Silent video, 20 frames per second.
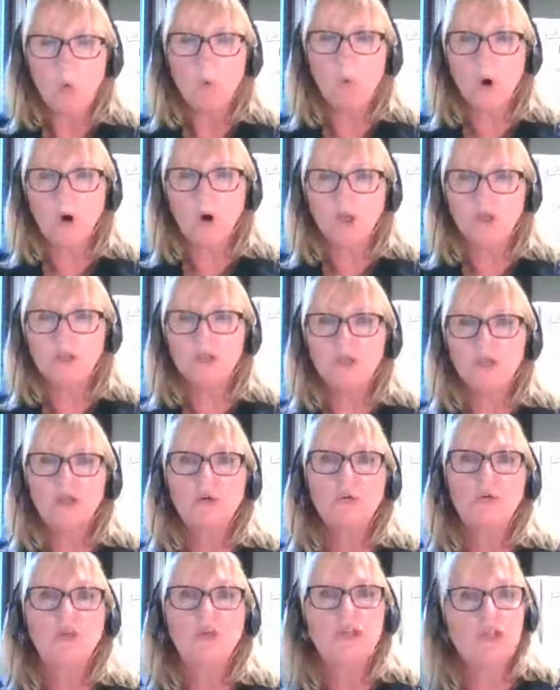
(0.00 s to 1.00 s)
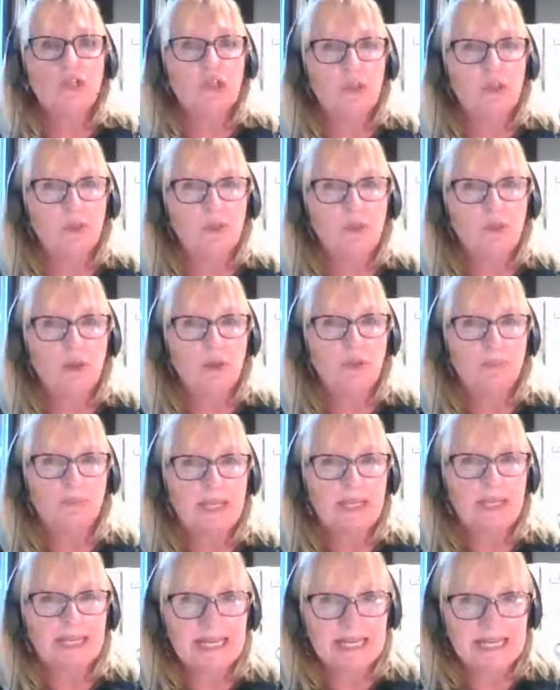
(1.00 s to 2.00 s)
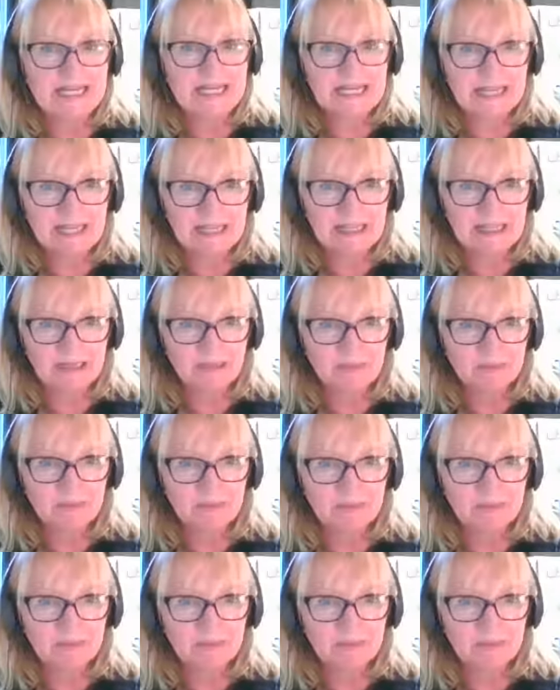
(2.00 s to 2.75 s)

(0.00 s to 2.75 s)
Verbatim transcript: what would you be eating?